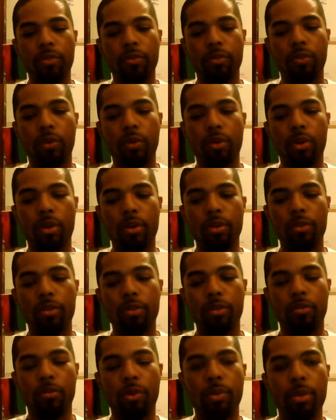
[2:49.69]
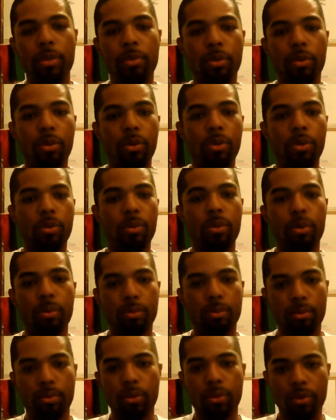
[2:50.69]
for people who
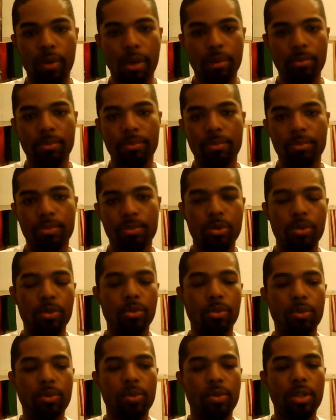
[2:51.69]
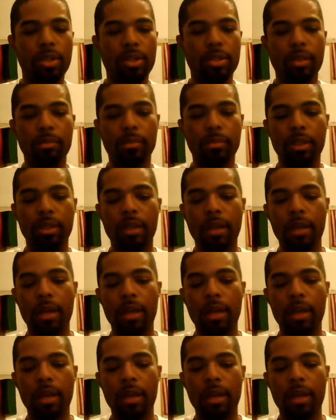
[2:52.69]
moved up to the assembly.